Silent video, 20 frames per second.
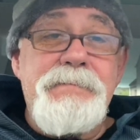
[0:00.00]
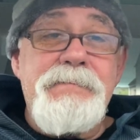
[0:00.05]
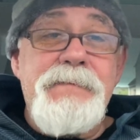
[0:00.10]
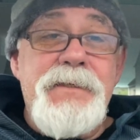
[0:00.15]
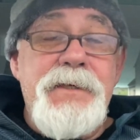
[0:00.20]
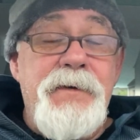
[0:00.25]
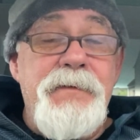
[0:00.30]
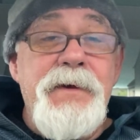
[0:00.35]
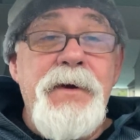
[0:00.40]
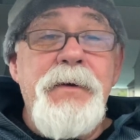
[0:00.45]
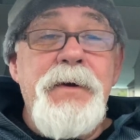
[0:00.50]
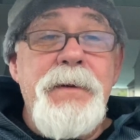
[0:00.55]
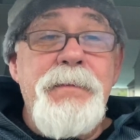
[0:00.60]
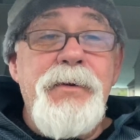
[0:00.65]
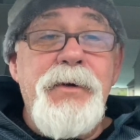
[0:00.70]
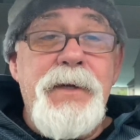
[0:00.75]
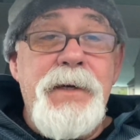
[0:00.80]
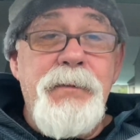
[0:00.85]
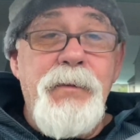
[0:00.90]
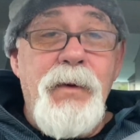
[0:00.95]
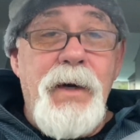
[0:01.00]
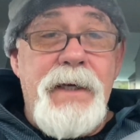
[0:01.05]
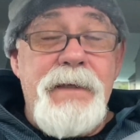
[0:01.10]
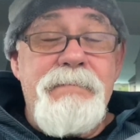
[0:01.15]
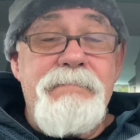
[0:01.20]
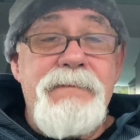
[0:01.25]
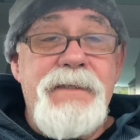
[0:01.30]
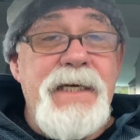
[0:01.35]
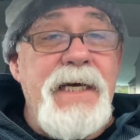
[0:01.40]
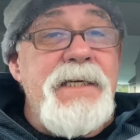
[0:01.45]
So they only put in one.
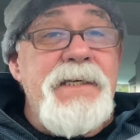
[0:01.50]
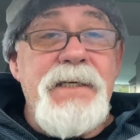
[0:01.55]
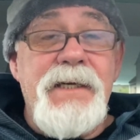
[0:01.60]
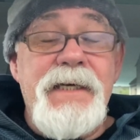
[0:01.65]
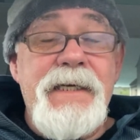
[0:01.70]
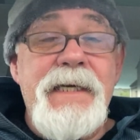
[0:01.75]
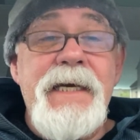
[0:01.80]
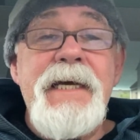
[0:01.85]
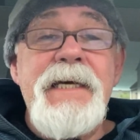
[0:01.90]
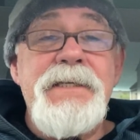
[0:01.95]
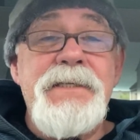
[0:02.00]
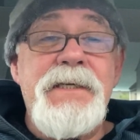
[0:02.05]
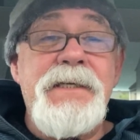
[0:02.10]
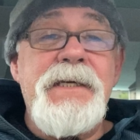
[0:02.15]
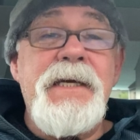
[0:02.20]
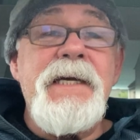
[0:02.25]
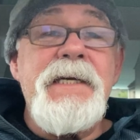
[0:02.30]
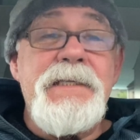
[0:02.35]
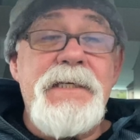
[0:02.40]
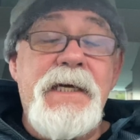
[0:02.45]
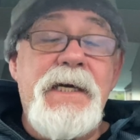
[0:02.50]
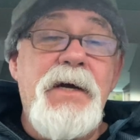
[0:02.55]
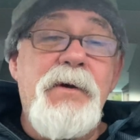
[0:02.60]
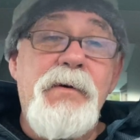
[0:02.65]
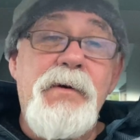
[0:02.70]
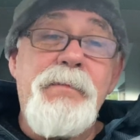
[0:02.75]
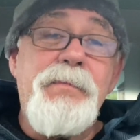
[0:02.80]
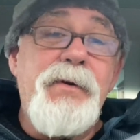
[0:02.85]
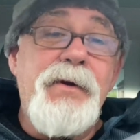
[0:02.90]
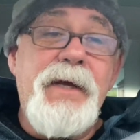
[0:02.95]
Tesla, years and years ago,
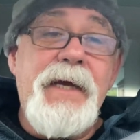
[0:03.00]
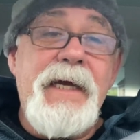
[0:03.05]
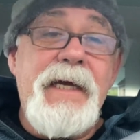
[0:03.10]
were putting